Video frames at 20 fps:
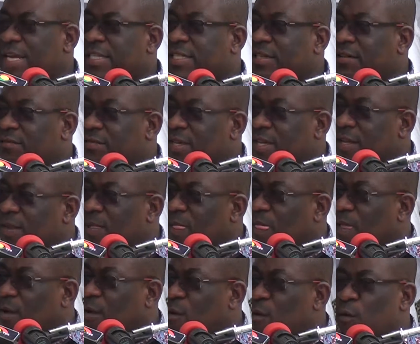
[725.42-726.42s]
TV
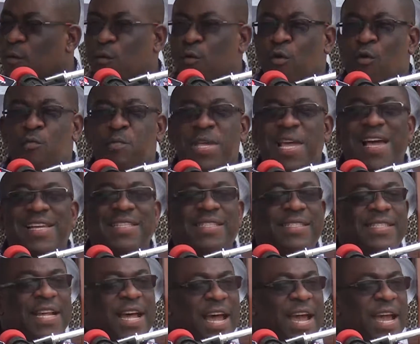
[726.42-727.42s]
will be
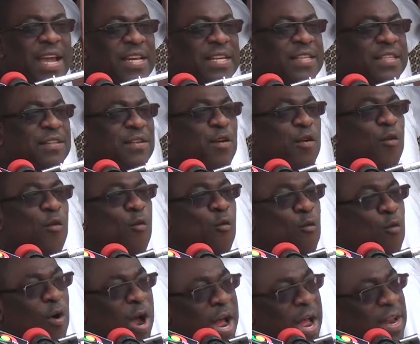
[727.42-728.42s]
assigned
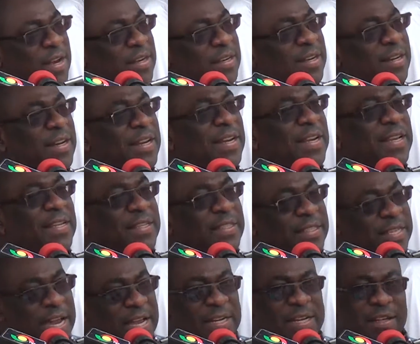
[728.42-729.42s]
one
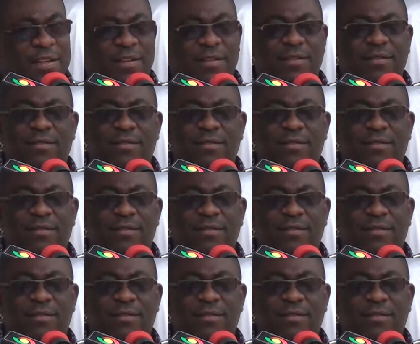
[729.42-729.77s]
channel.